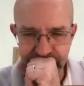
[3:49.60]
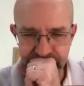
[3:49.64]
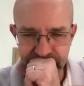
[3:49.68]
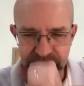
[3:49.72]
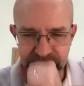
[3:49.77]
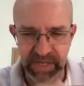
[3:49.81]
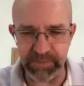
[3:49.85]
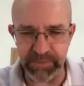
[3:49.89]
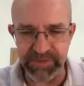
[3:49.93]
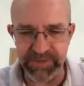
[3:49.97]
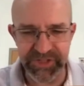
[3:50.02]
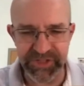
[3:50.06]

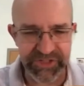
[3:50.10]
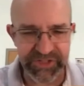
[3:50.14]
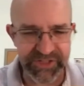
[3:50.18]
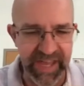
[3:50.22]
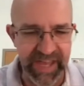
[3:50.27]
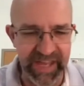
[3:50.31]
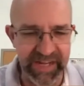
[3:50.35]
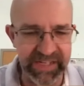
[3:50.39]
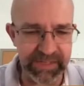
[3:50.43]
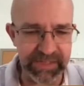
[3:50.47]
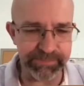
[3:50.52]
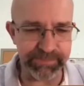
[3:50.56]
he was
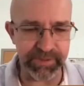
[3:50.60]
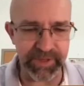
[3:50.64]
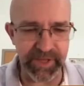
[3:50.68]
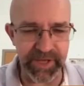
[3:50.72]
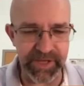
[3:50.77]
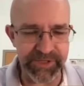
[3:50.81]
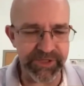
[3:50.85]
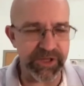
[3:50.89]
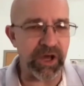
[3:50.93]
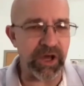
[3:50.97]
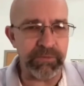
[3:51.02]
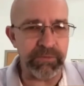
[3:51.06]
standing in
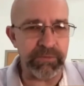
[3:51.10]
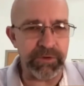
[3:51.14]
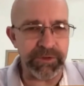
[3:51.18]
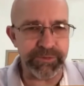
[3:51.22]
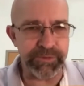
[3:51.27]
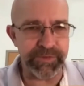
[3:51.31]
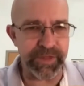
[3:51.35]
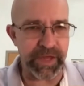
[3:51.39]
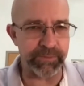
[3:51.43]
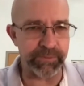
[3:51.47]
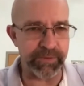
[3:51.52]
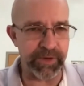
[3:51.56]
place, almost
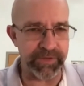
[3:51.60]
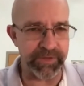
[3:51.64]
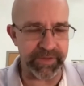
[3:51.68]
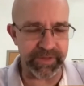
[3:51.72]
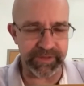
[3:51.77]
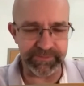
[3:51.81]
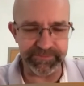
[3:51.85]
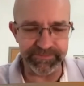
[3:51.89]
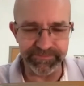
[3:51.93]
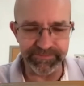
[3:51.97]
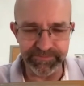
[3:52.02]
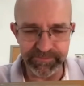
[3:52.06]
without breathing.
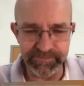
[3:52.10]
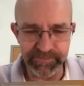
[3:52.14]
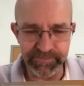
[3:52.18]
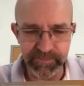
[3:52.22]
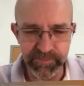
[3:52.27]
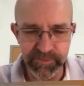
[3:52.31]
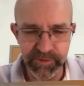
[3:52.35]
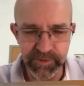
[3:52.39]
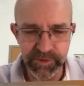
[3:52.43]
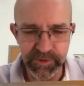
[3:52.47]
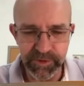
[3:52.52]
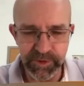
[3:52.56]

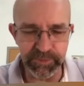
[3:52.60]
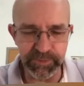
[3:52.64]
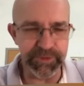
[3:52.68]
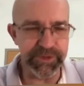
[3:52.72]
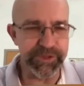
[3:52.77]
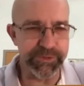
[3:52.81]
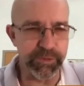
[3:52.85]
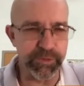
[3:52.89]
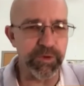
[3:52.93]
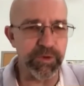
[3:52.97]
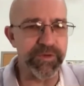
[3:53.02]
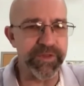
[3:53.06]
You would have
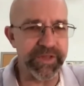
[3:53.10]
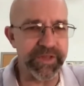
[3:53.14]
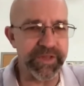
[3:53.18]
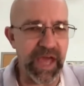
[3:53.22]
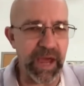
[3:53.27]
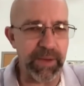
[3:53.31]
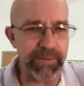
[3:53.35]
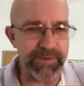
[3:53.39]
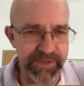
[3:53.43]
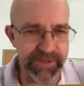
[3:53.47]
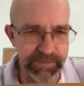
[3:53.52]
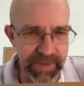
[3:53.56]
swore the guy
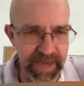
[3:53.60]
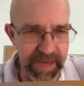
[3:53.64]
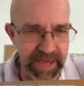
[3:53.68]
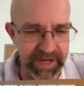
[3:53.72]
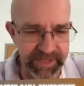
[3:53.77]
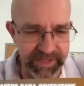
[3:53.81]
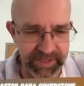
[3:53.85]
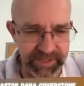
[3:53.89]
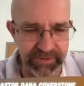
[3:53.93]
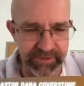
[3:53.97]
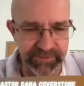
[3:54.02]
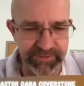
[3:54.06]
was a
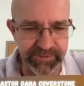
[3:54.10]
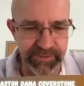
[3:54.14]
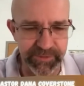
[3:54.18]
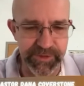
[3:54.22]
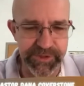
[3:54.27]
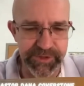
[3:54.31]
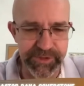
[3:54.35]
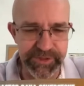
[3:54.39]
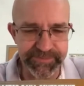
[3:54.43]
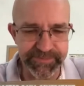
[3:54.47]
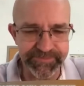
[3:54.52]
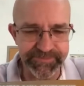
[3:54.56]
mannequin at
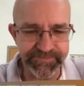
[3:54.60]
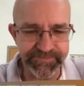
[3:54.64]
first.